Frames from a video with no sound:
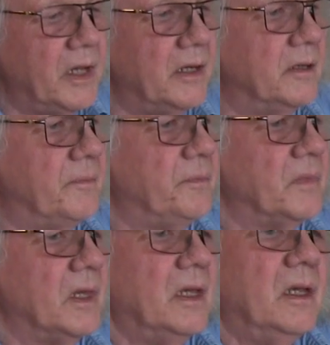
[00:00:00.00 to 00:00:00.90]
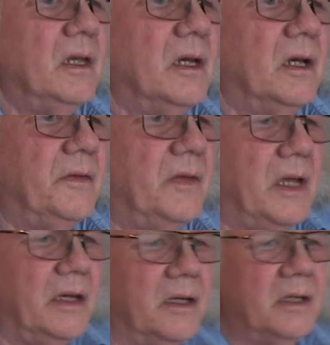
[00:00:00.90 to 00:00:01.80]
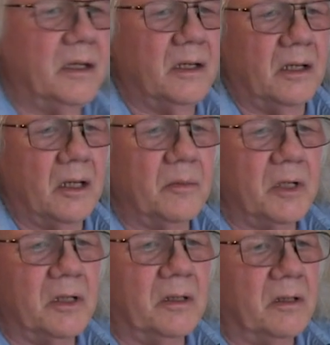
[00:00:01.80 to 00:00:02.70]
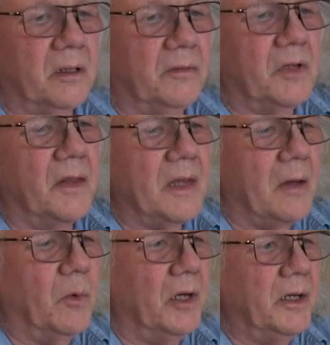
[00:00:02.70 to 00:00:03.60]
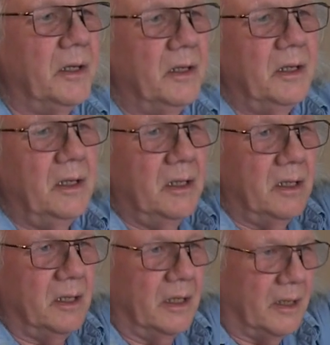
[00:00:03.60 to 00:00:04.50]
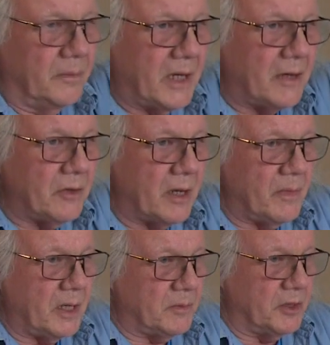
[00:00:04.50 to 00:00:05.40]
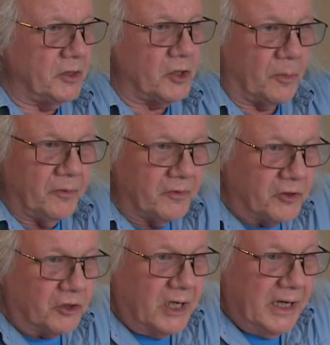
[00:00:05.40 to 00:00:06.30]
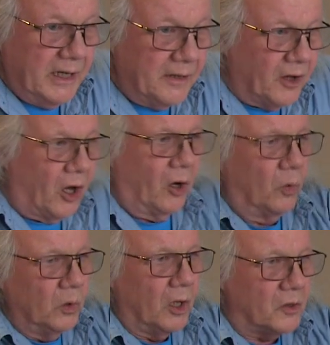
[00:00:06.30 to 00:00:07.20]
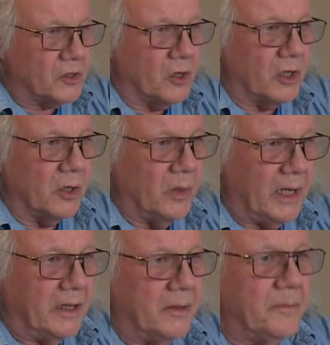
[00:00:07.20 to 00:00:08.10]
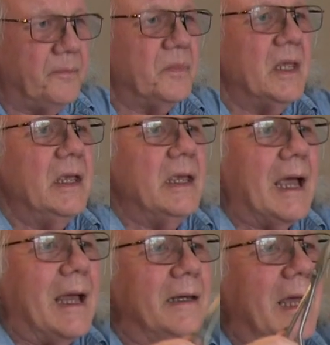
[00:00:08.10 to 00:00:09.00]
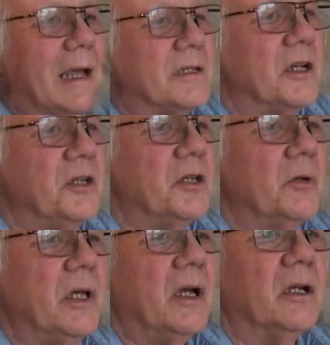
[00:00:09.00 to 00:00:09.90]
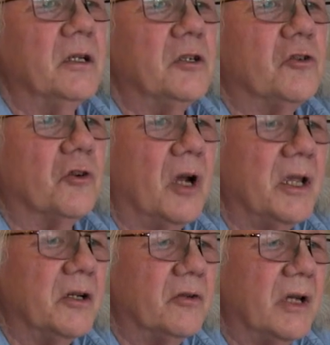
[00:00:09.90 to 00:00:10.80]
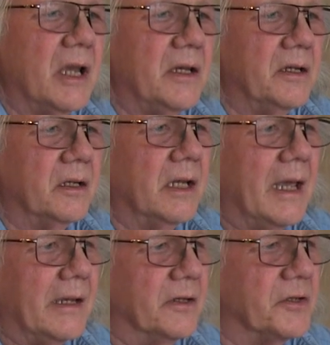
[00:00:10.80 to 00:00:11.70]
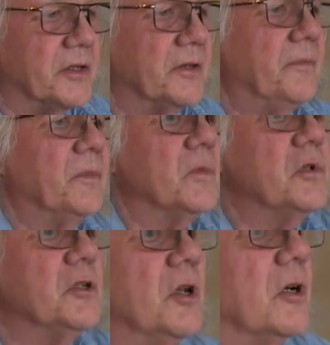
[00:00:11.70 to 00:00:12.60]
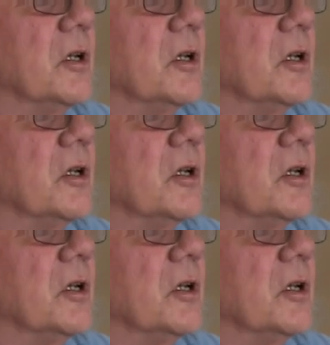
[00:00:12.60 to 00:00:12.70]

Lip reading: then. And then I've done that one. I'm now coming up to the top of the tree. The whole lot's got to go in. And as I do it, I'm going to try and create layers, which is not